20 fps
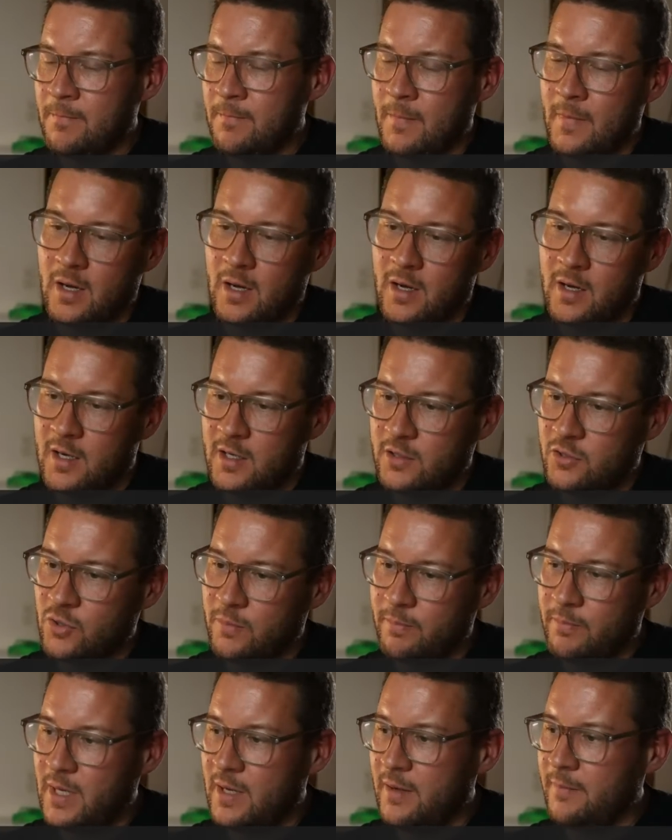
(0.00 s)
harsh on
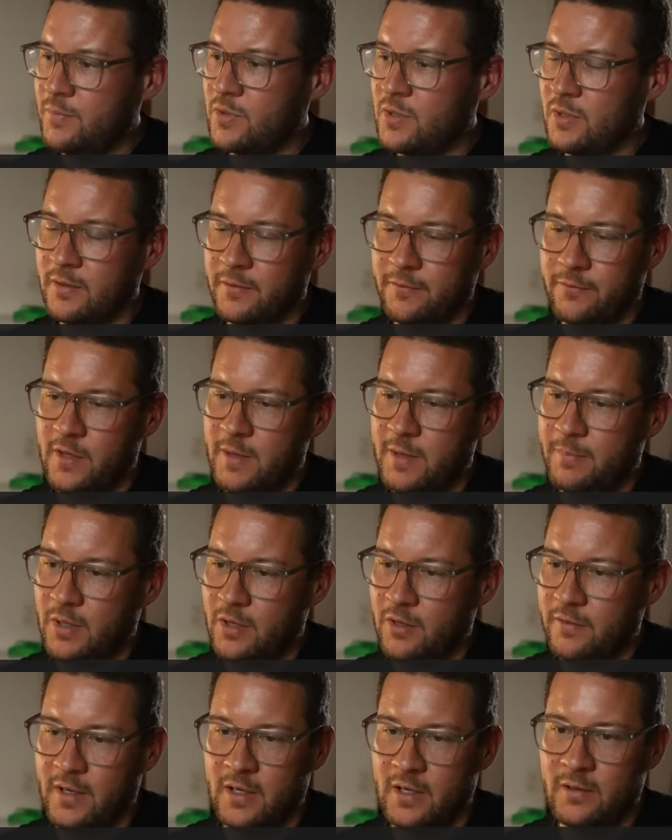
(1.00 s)
bumps or flip
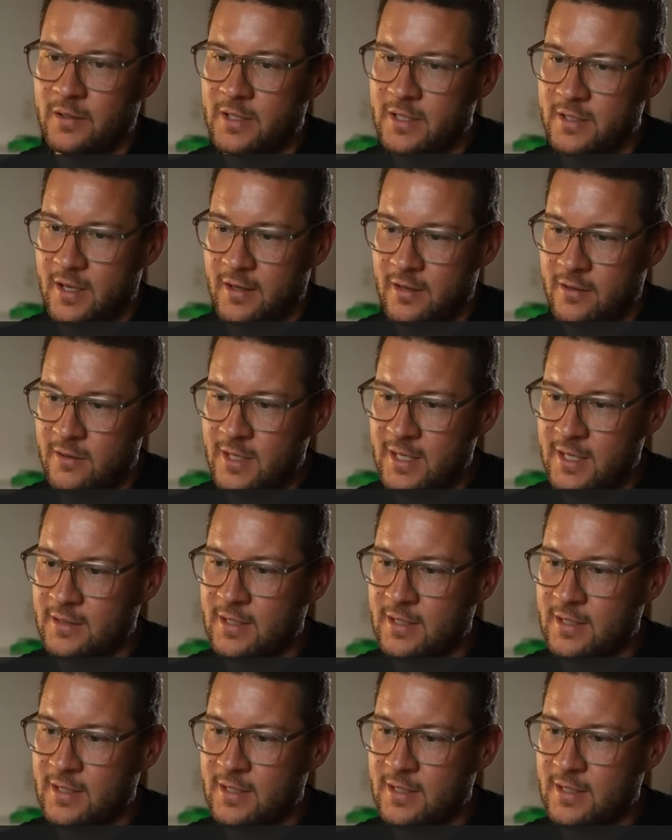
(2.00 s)
over, all these other things.